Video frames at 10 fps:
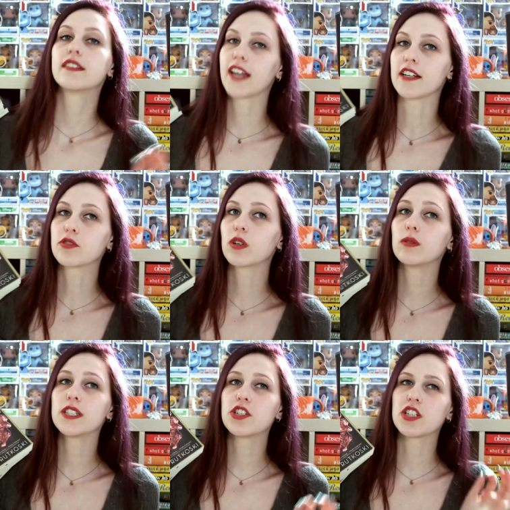Kestrel
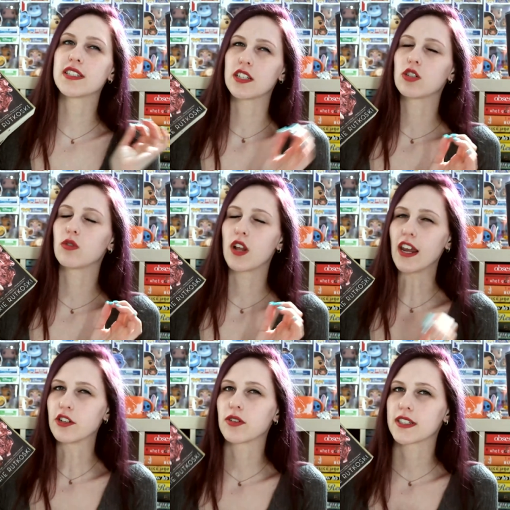was just such an
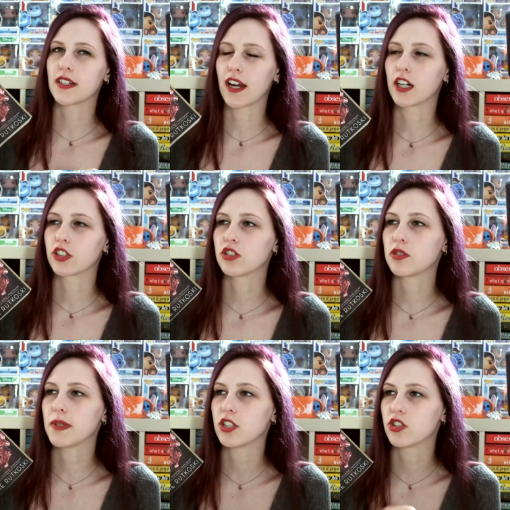interesting character
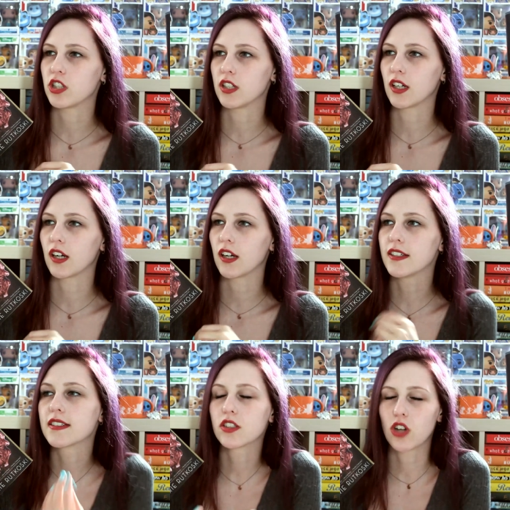to me. She
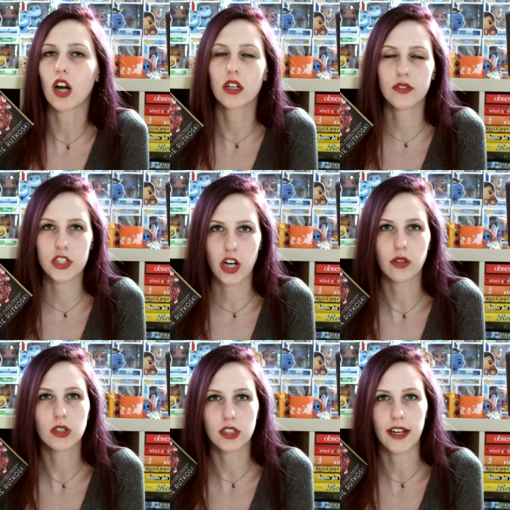is the daughter of a
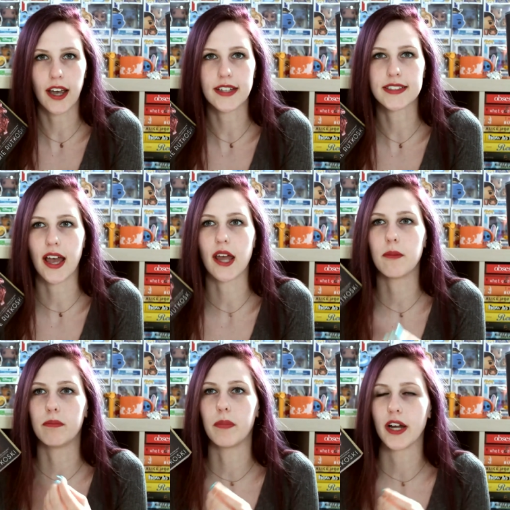general, like I
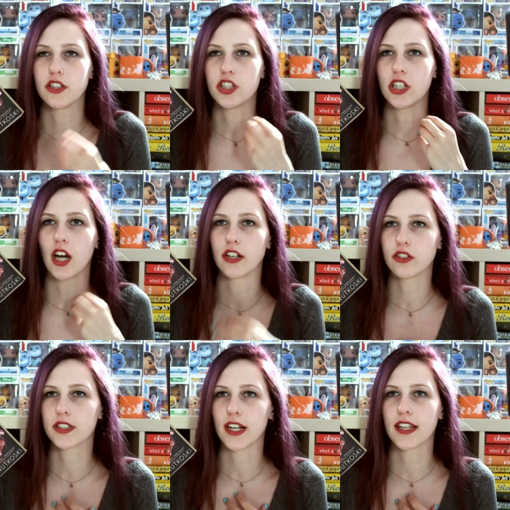said, but she
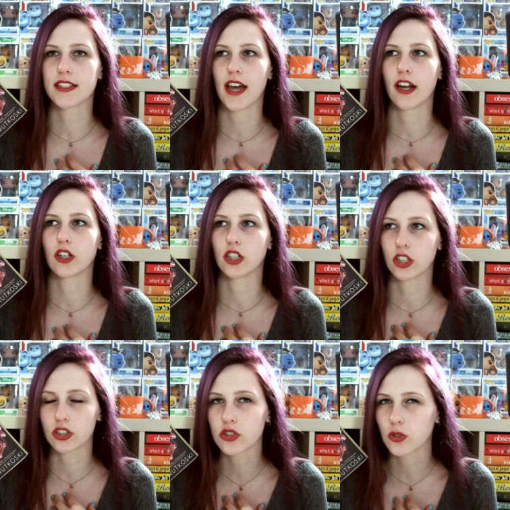understands that
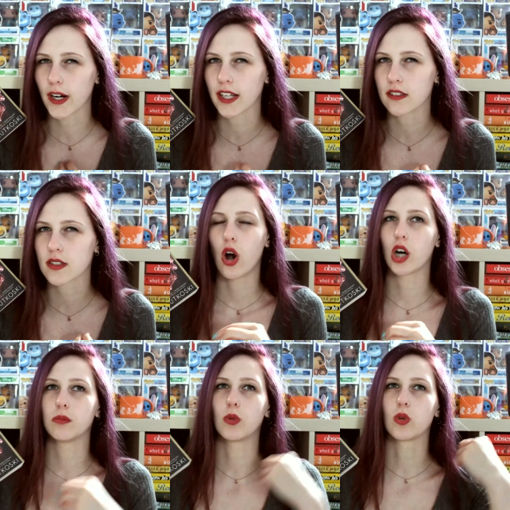her strengths
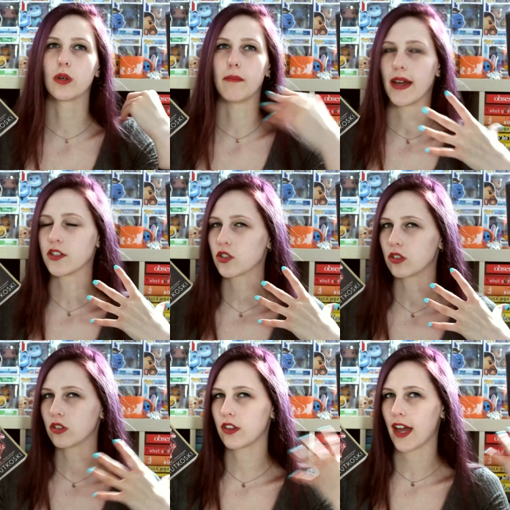are more
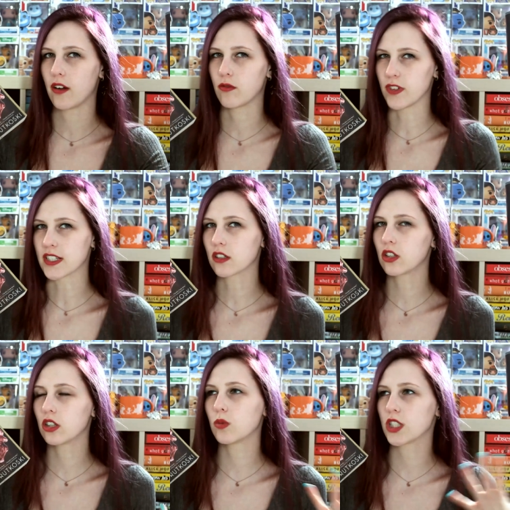mental than
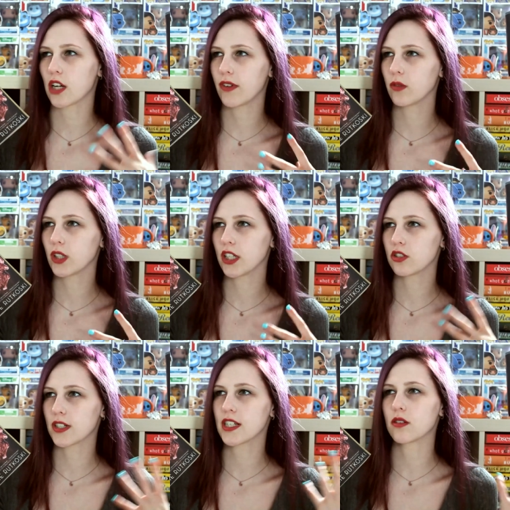physical, which I found really
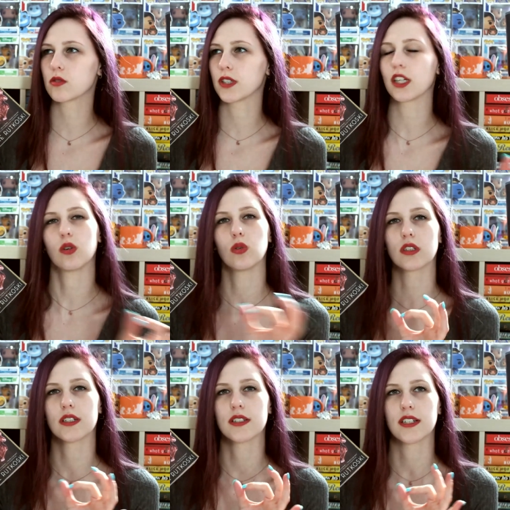interesting. It was really cool
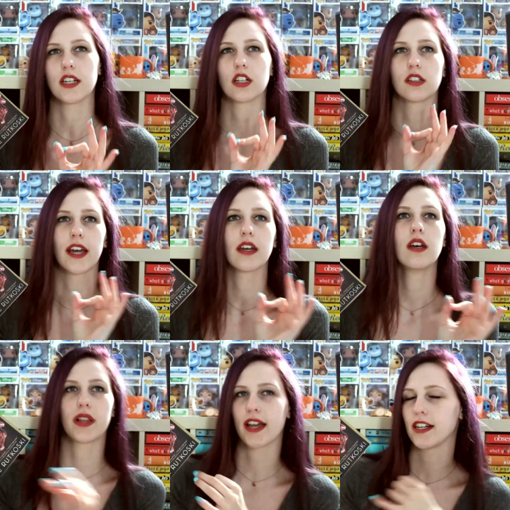to see her like
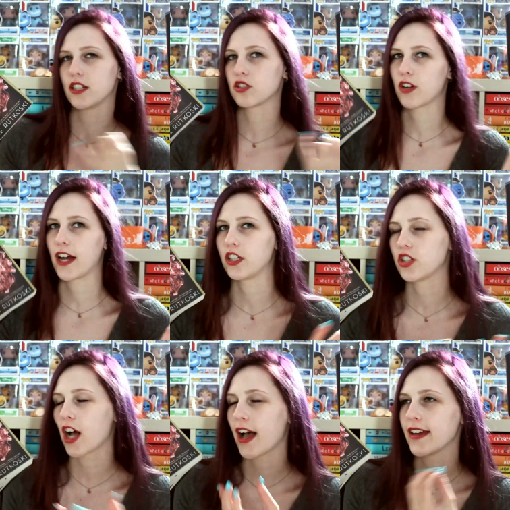plan and
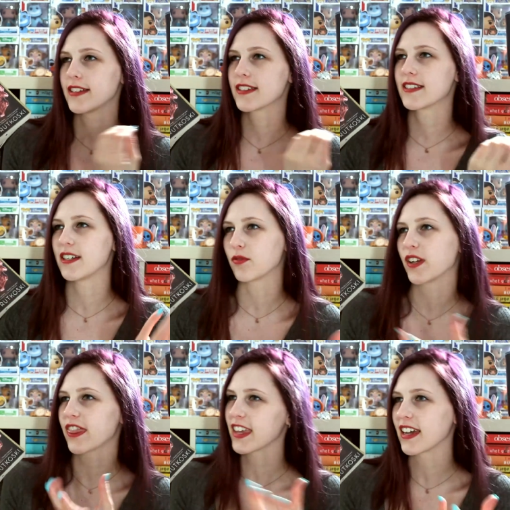strategize
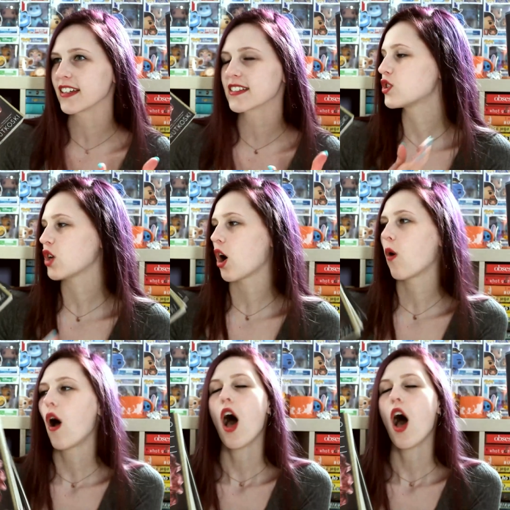different things. So